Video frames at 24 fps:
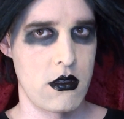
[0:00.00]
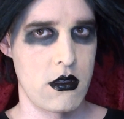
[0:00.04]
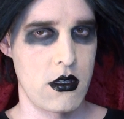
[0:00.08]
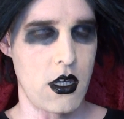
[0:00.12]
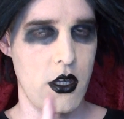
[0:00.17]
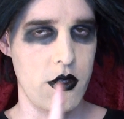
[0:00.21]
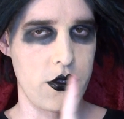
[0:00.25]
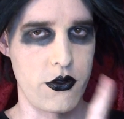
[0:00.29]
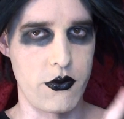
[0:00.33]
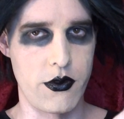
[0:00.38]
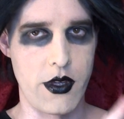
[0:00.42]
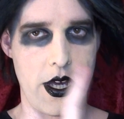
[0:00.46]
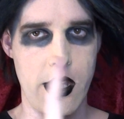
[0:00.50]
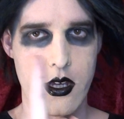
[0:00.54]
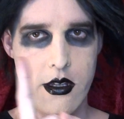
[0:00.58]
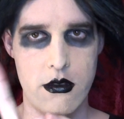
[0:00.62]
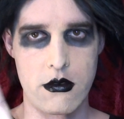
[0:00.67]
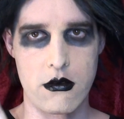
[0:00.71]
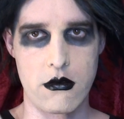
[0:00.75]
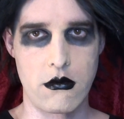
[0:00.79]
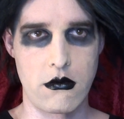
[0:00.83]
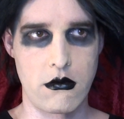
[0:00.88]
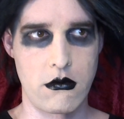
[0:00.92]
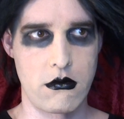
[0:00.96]
I'll do that.
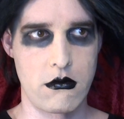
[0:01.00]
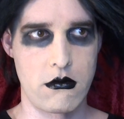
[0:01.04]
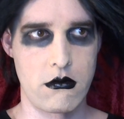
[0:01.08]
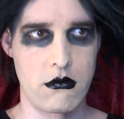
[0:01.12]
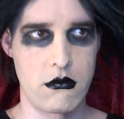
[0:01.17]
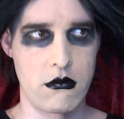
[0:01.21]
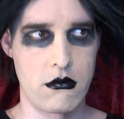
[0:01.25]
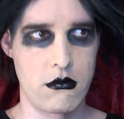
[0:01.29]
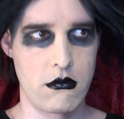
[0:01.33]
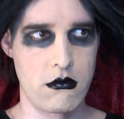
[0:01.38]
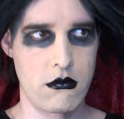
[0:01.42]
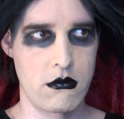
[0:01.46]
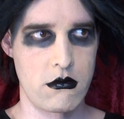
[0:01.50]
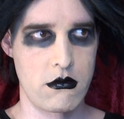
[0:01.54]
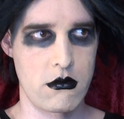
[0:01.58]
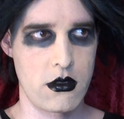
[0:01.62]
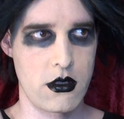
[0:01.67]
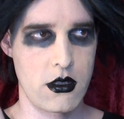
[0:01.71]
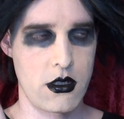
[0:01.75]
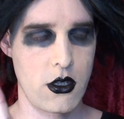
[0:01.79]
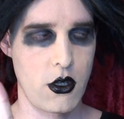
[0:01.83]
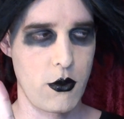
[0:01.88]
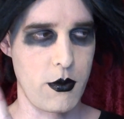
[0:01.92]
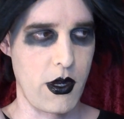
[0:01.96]

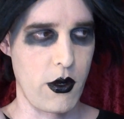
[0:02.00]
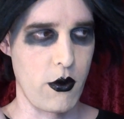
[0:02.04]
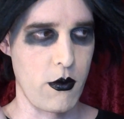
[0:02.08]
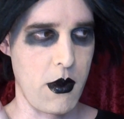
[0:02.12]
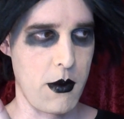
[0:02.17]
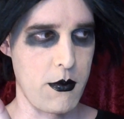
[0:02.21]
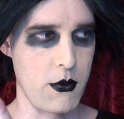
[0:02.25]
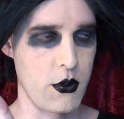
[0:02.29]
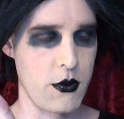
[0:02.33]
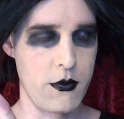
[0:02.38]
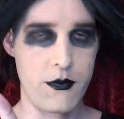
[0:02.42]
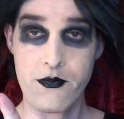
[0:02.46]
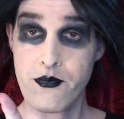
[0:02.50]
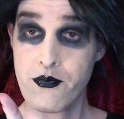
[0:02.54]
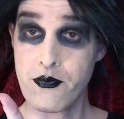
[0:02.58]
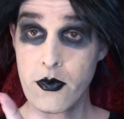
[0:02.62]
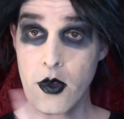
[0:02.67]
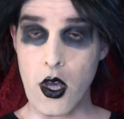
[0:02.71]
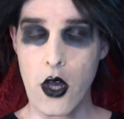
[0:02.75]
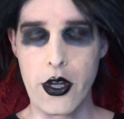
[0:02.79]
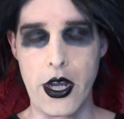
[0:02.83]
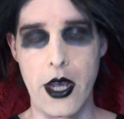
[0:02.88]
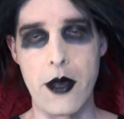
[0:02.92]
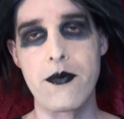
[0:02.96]
I hope I remember.
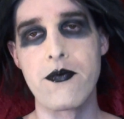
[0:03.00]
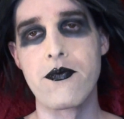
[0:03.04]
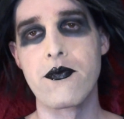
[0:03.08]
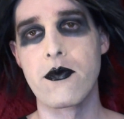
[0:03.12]
Okay.